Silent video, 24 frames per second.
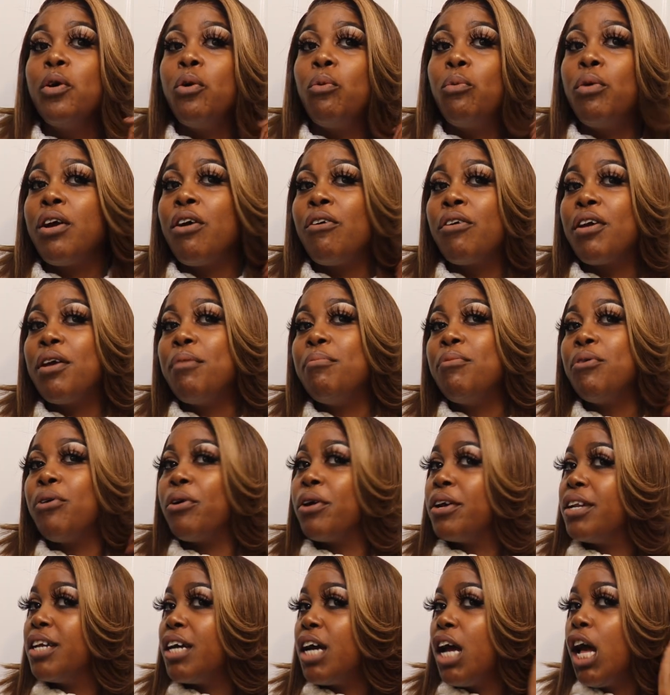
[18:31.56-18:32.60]
we gonna get
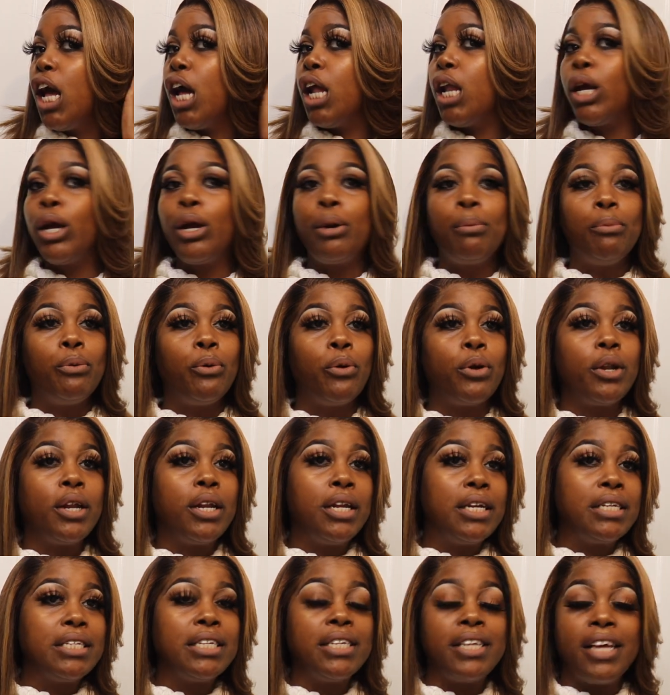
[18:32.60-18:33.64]
more into color, more into
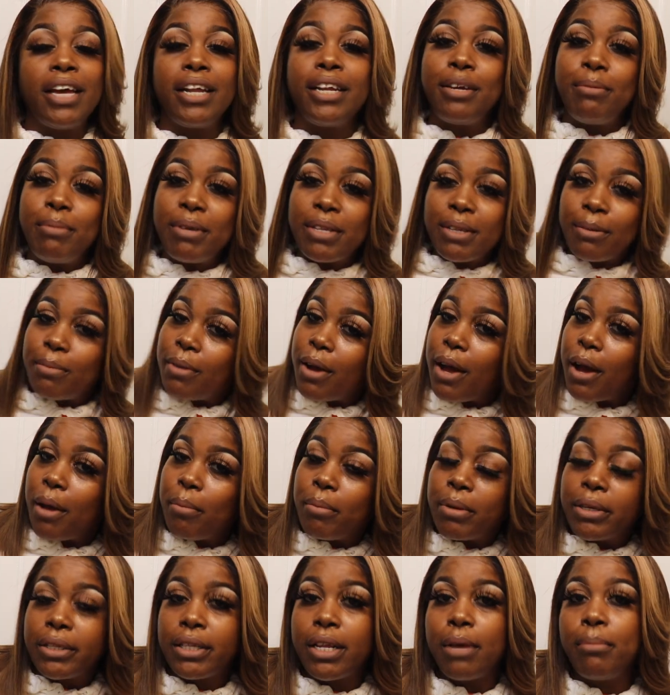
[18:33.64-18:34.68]
this and that. Leave me some
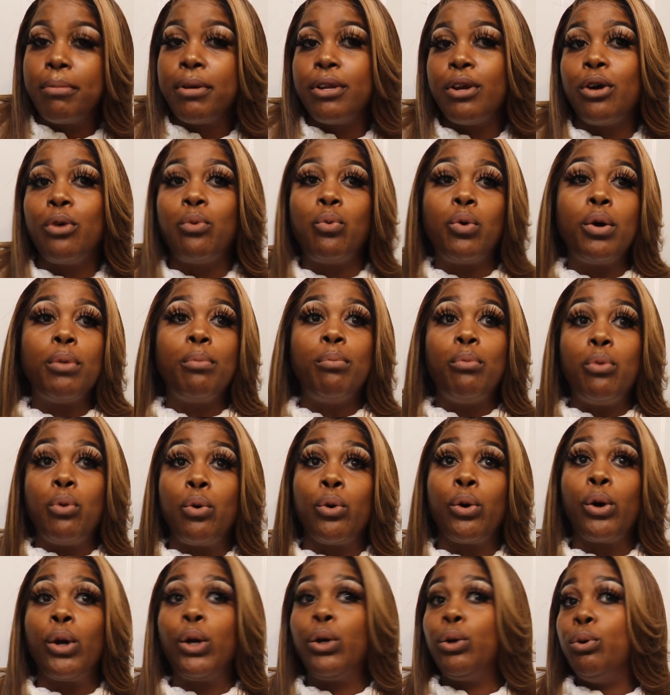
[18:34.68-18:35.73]
comments. Let me know what
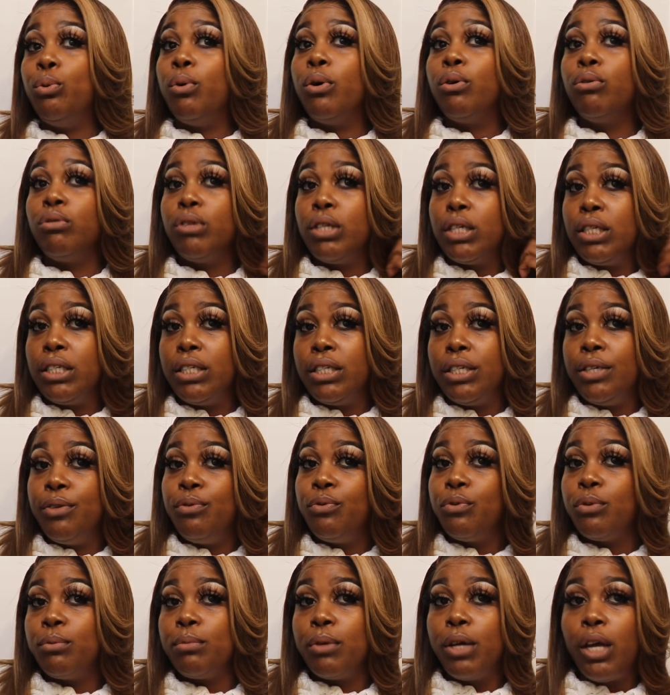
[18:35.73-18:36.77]
more you wants to see
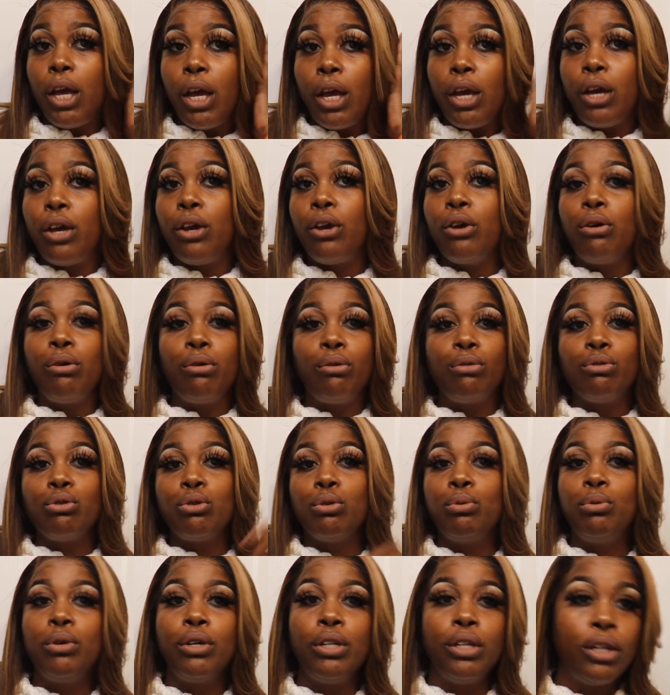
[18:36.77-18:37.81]
from Kells
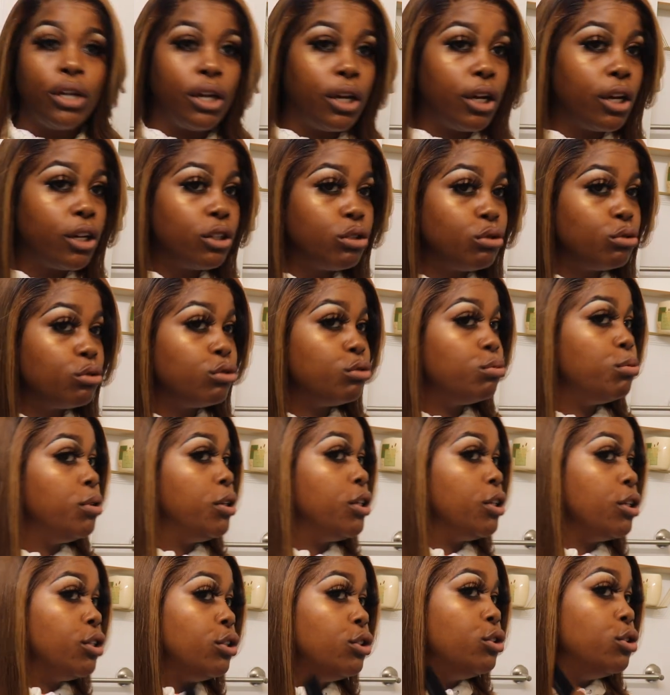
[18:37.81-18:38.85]
or what little extras we
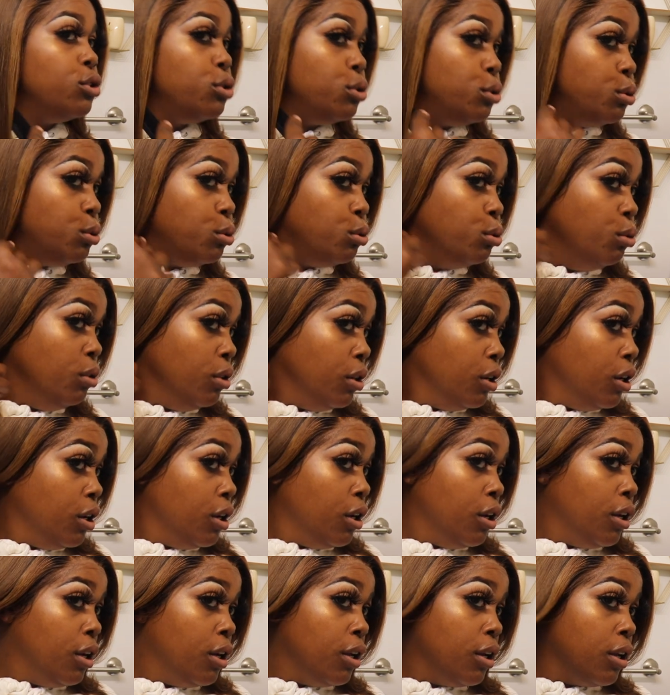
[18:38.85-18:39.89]
can do.
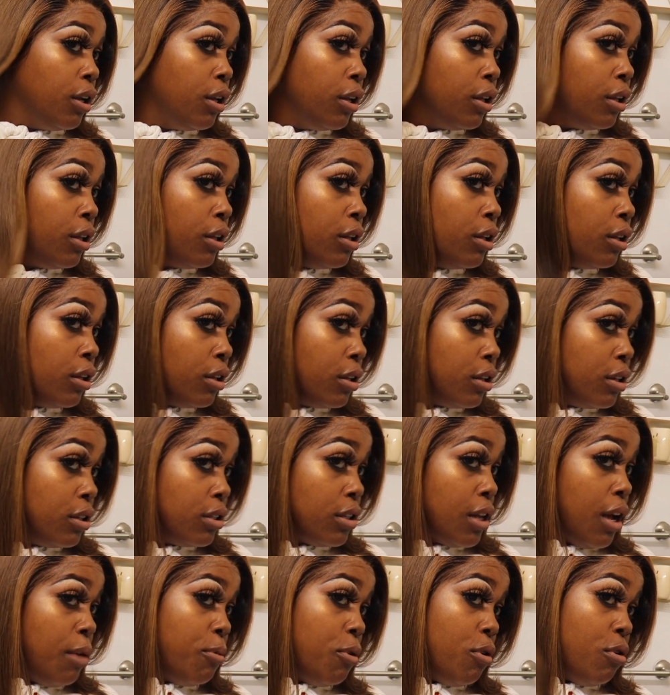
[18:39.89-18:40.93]

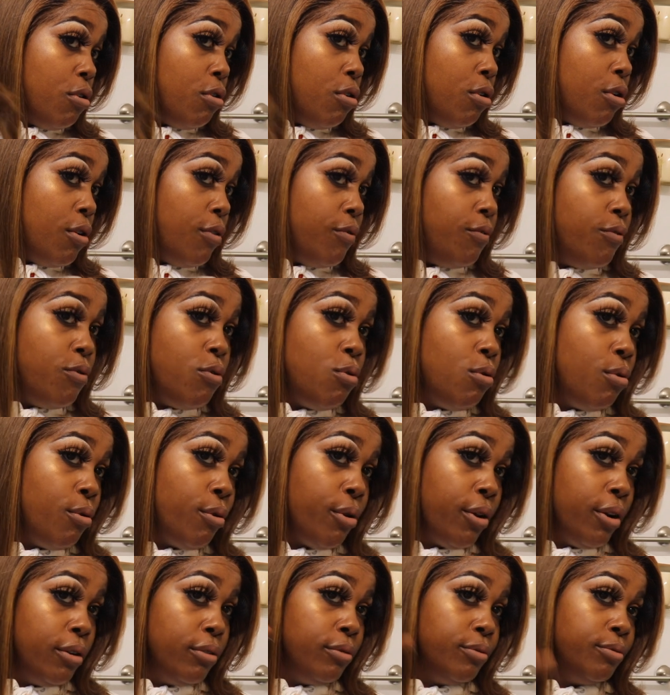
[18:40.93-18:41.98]
Cause I'm all
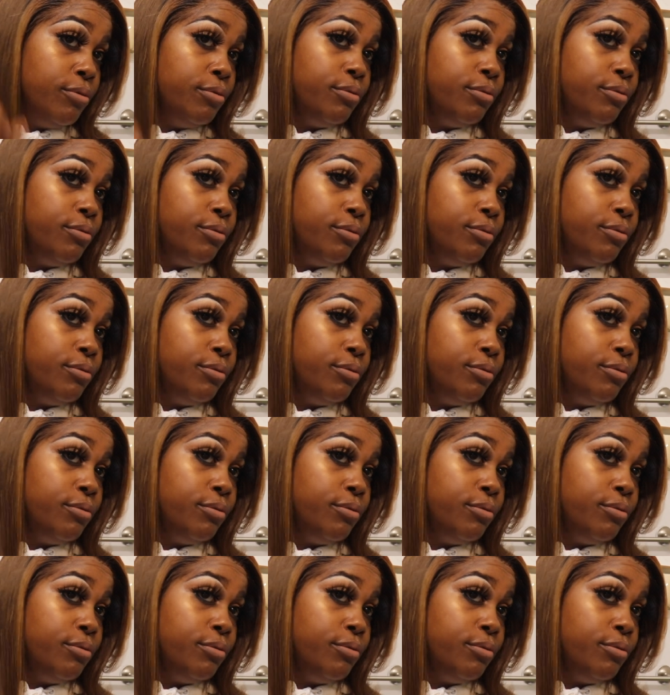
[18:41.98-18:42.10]
for it.